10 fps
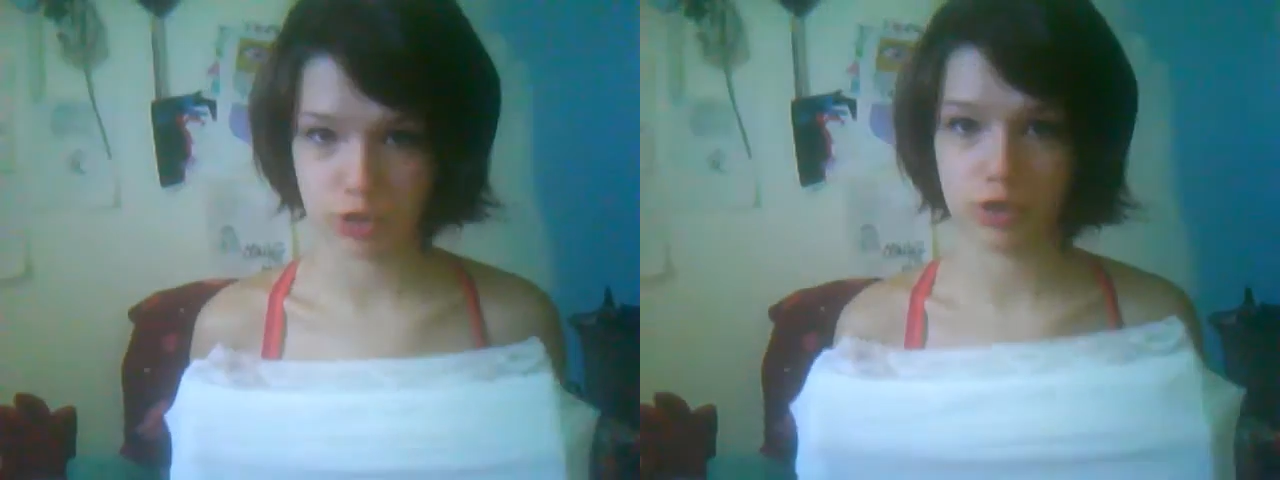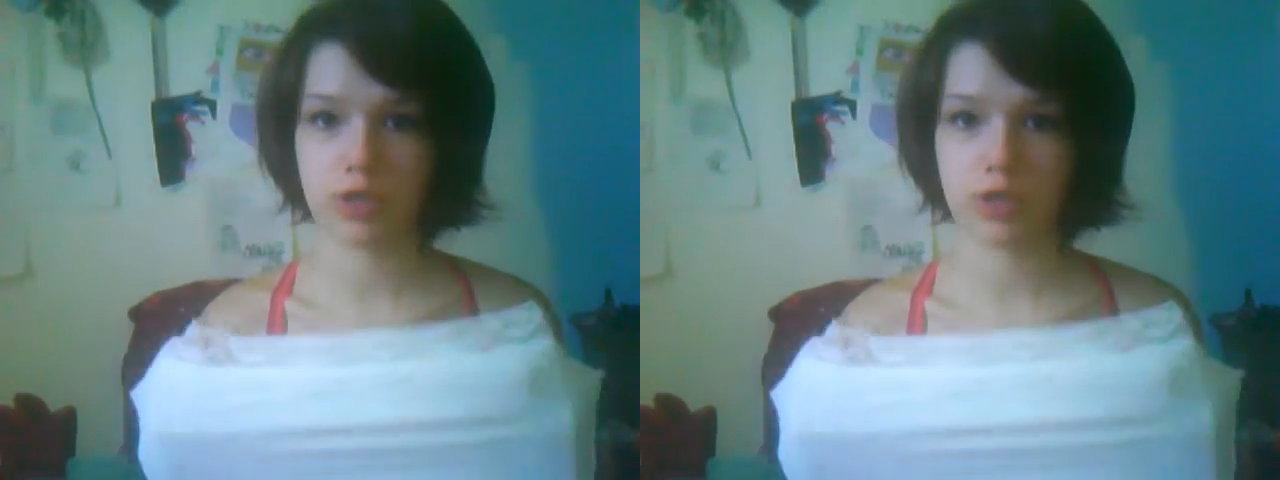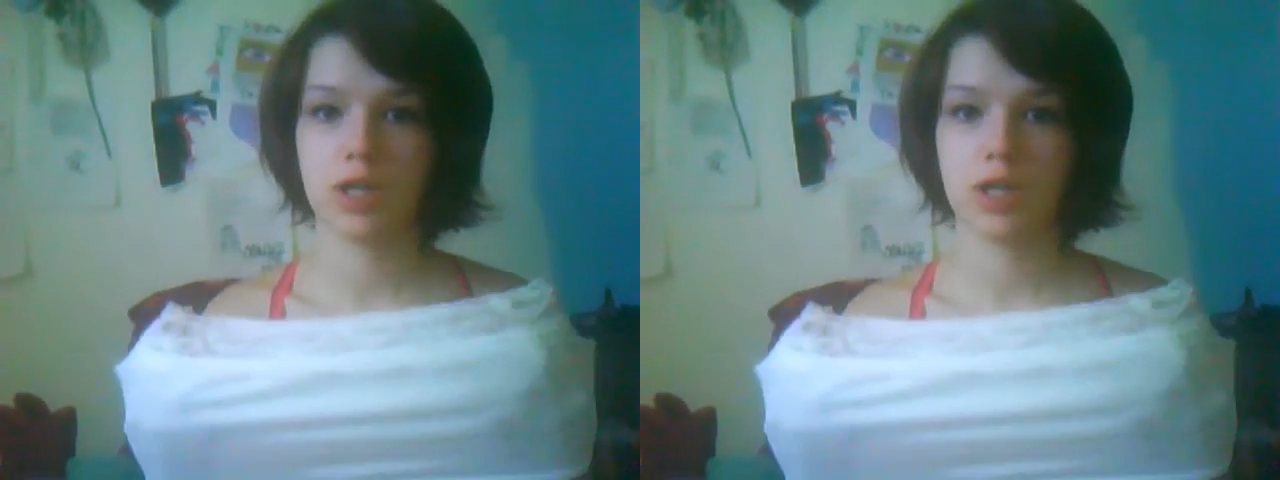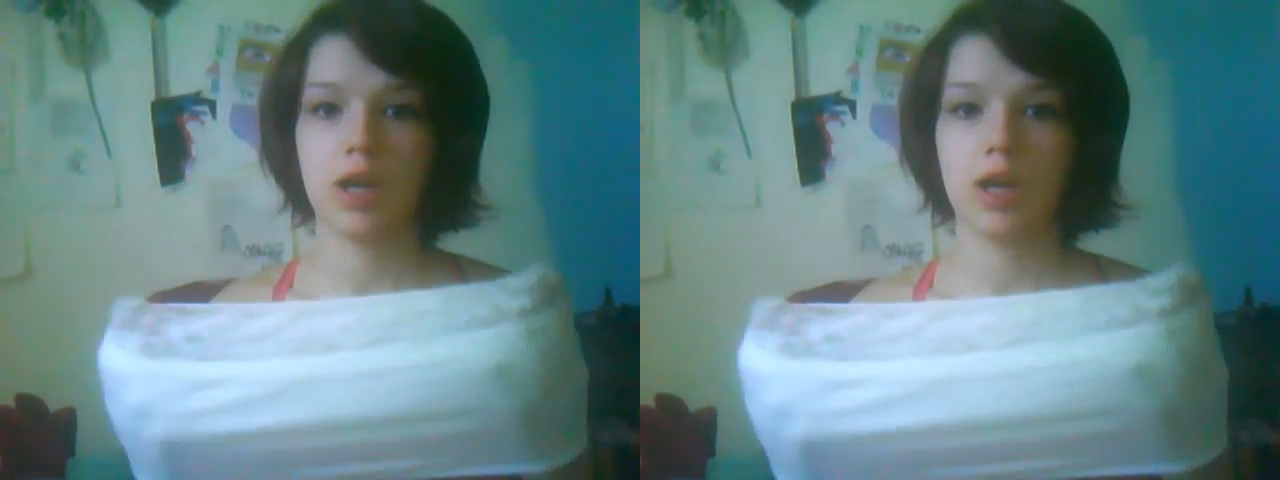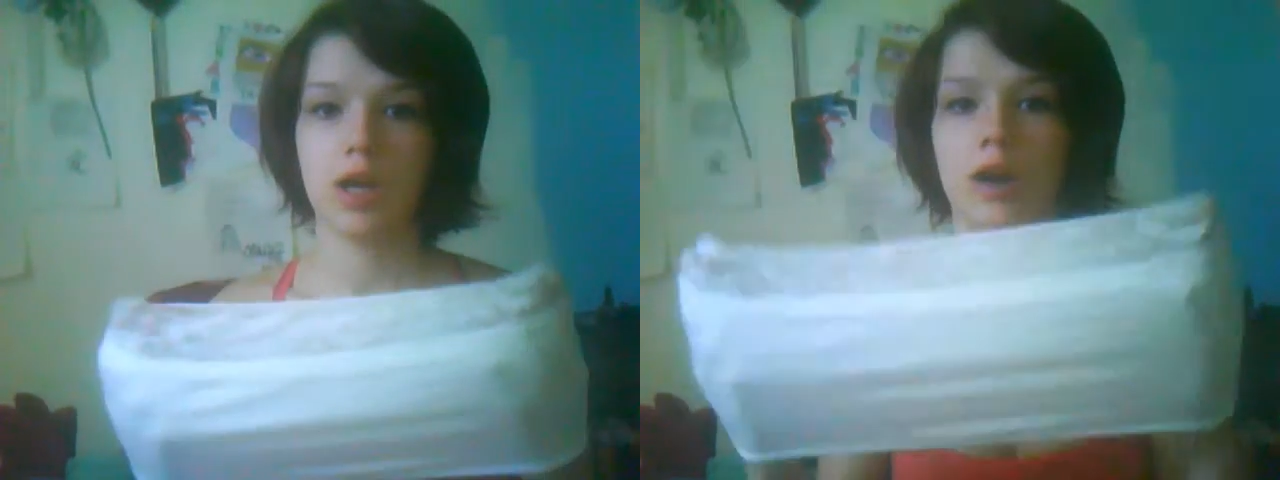a shirt
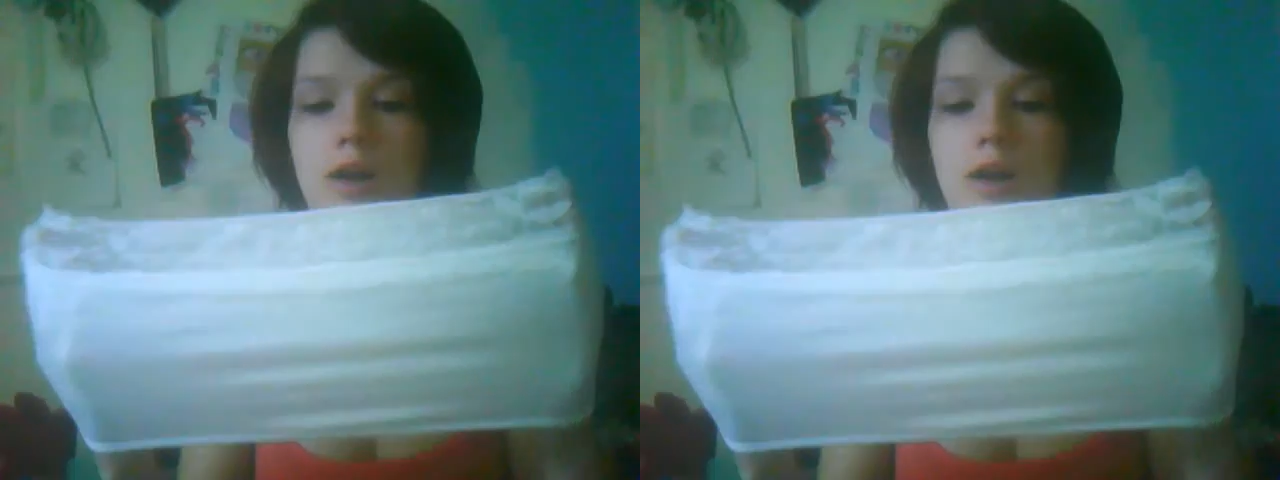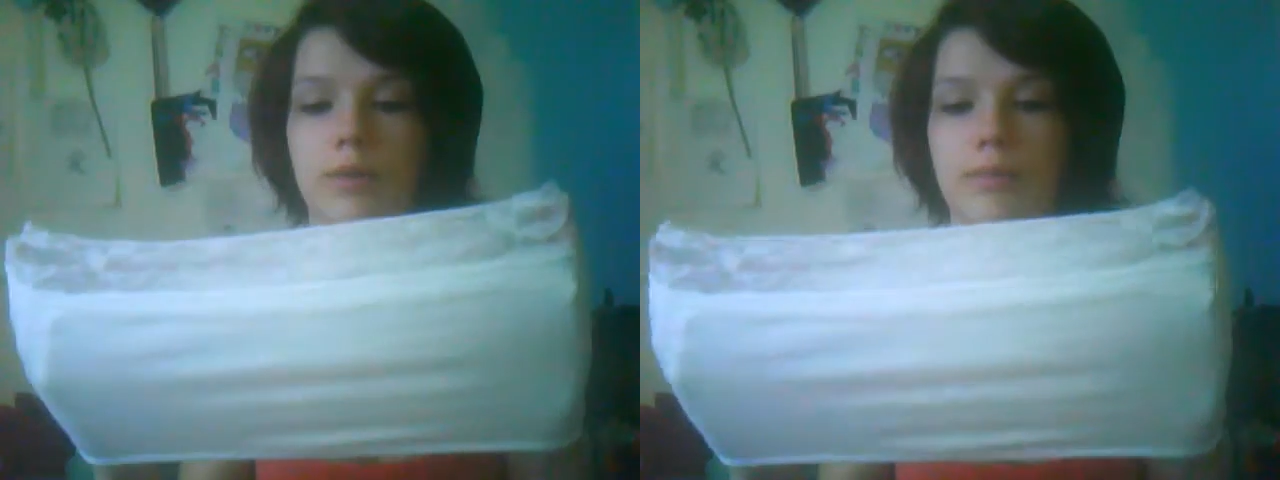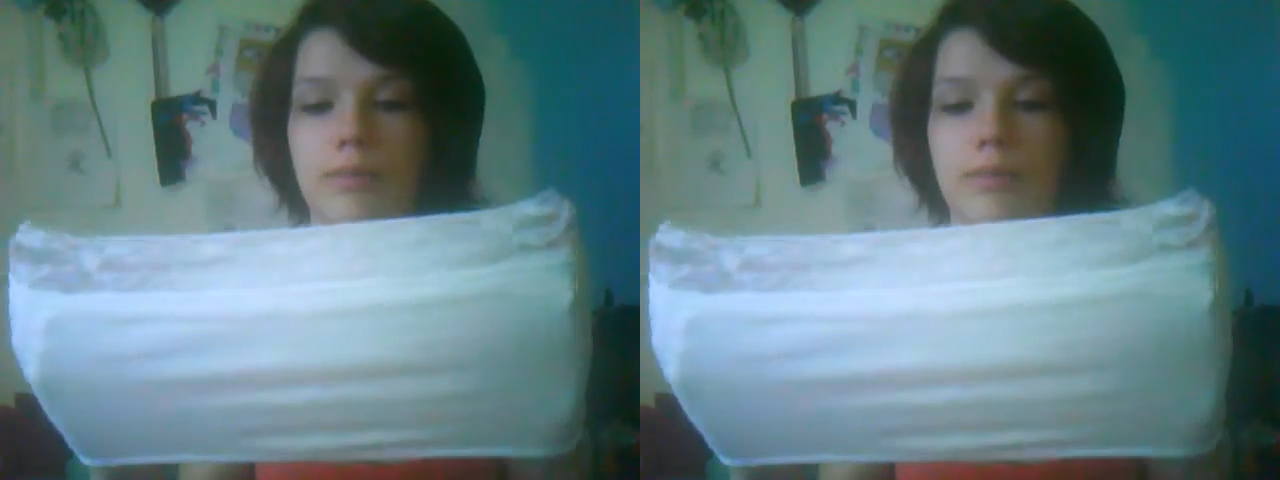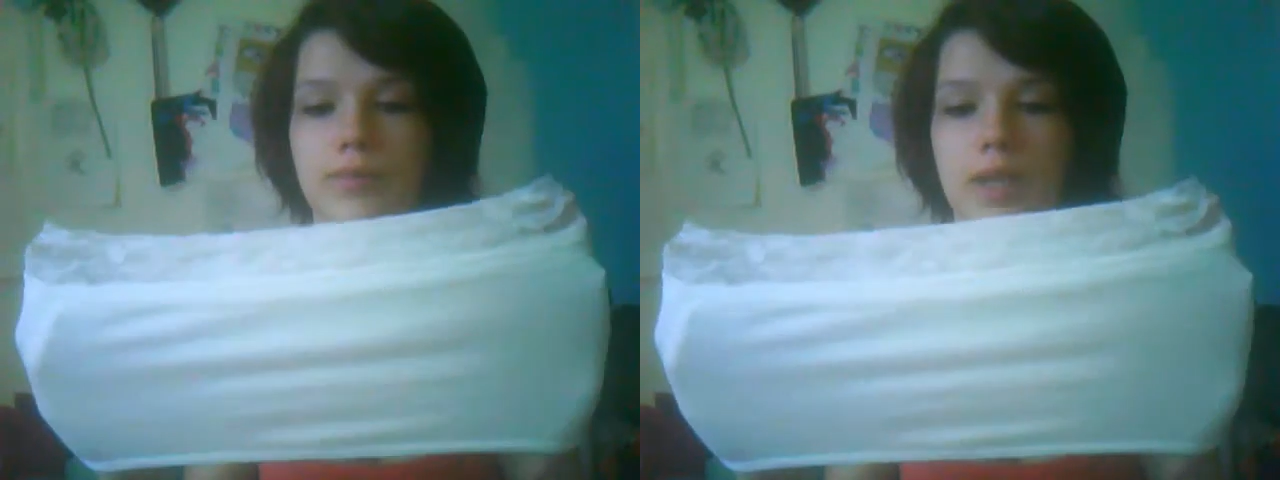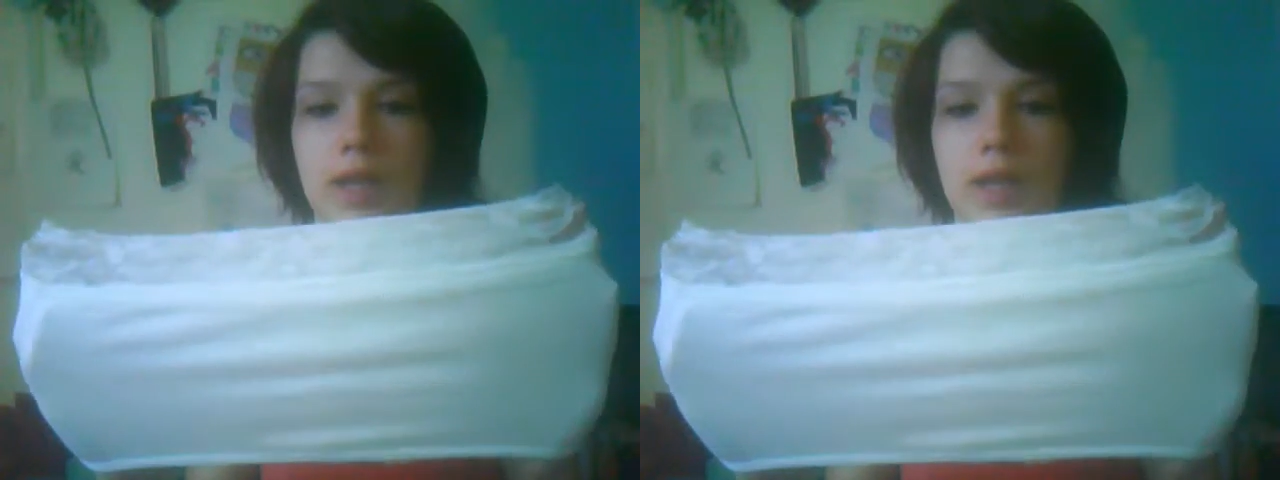um,
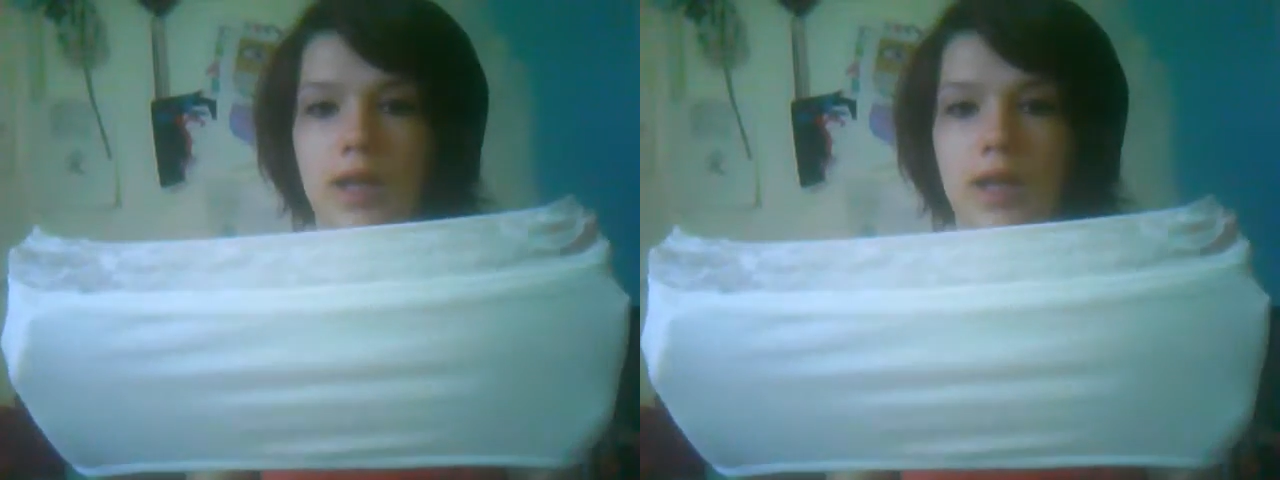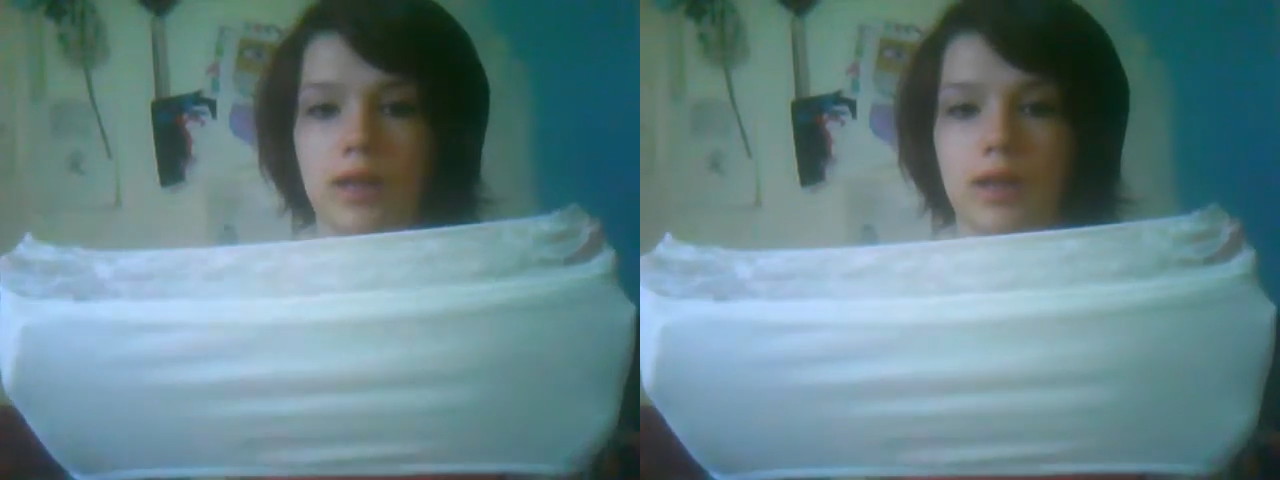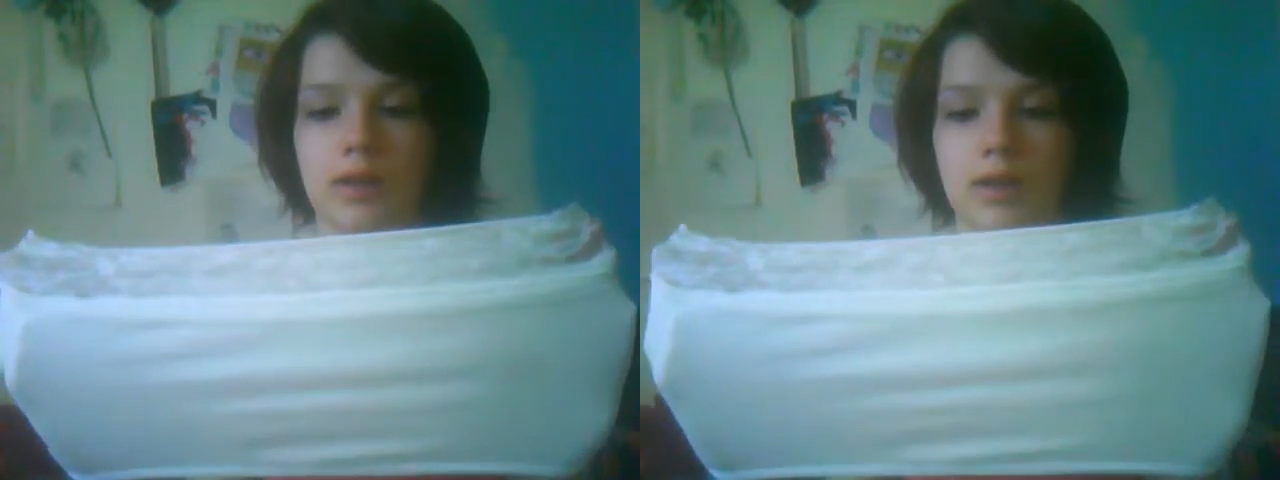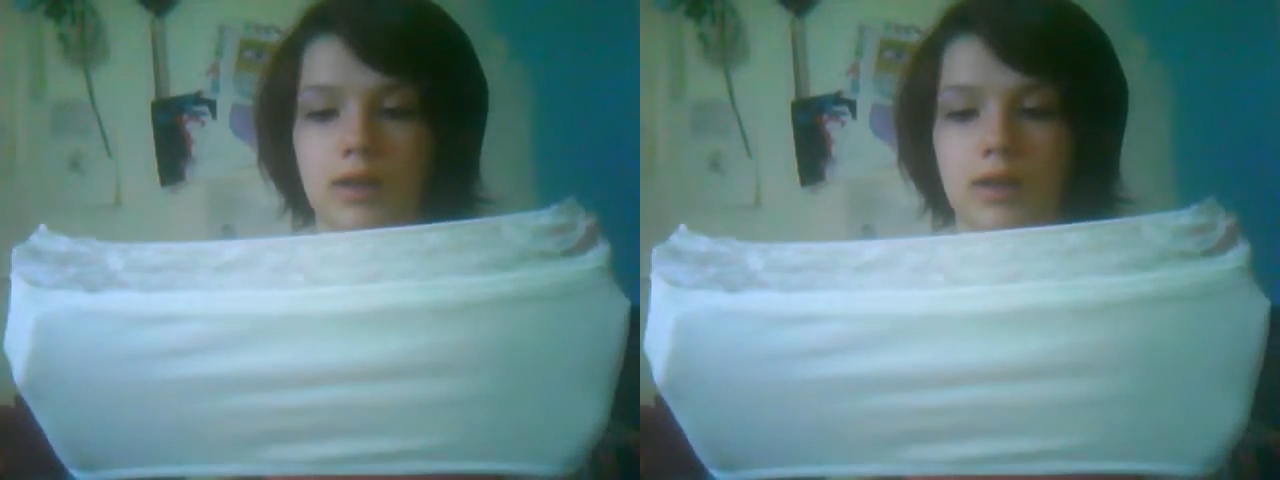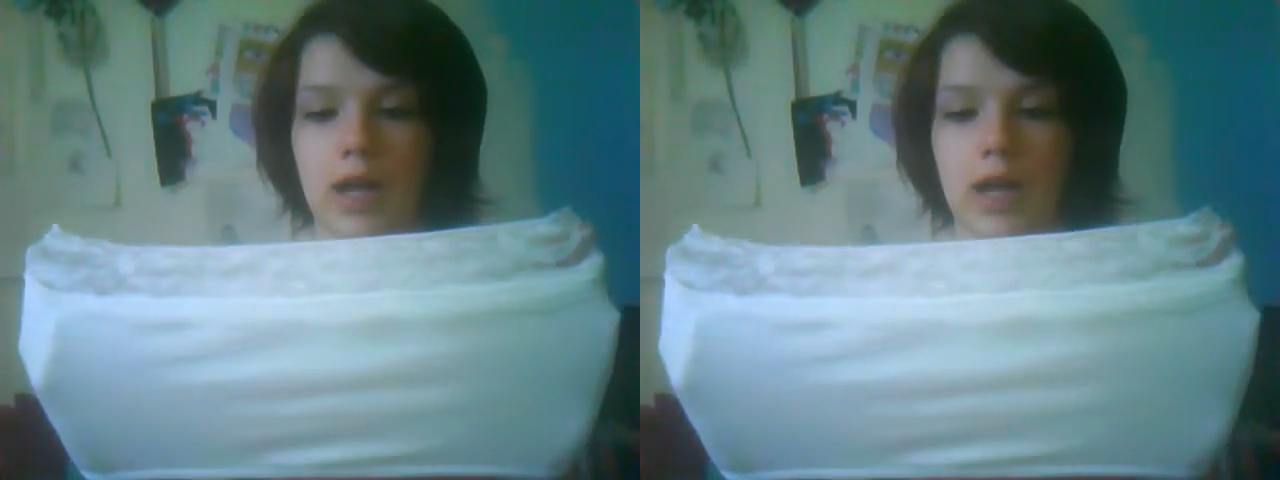and I